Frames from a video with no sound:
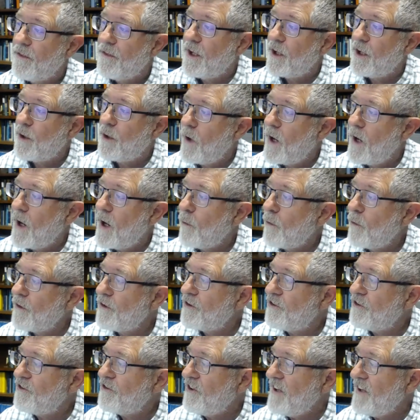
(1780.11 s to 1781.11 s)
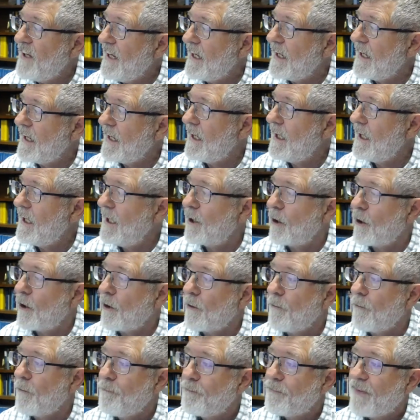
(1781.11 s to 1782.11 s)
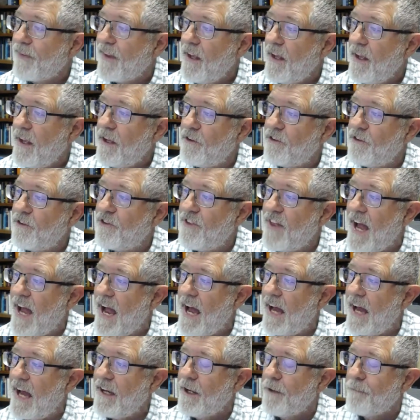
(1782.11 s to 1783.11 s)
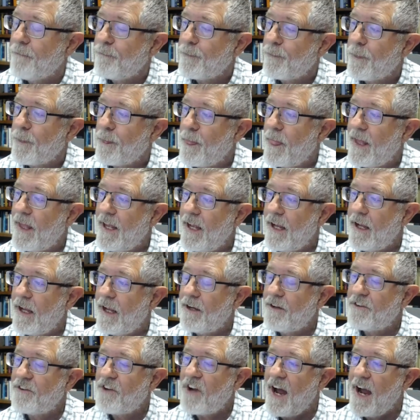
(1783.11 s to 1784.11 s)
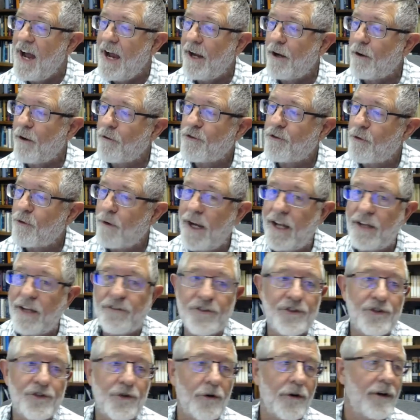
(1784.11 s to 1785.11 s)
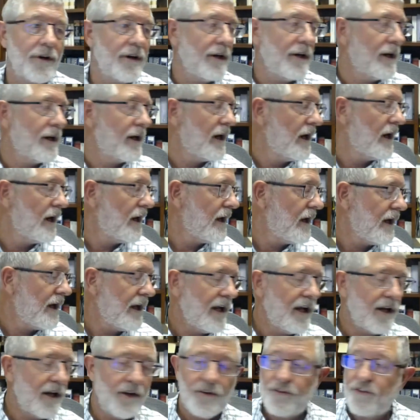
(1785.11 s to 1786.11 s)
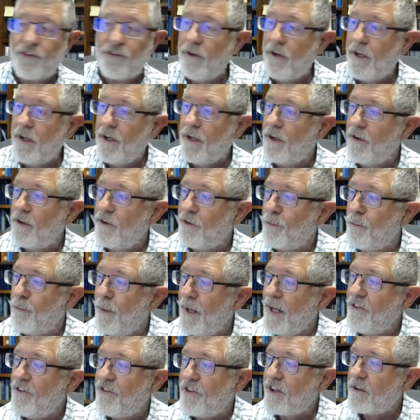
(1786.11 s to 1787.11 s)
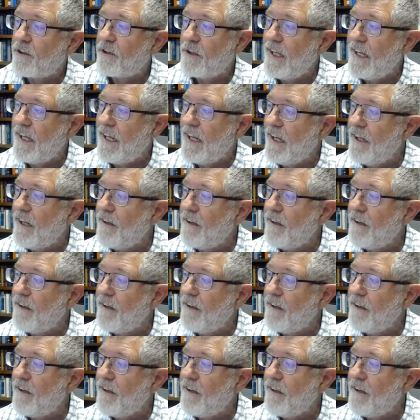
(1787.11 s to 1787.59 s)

then what we're seeing here is that the entire Transjordan is basically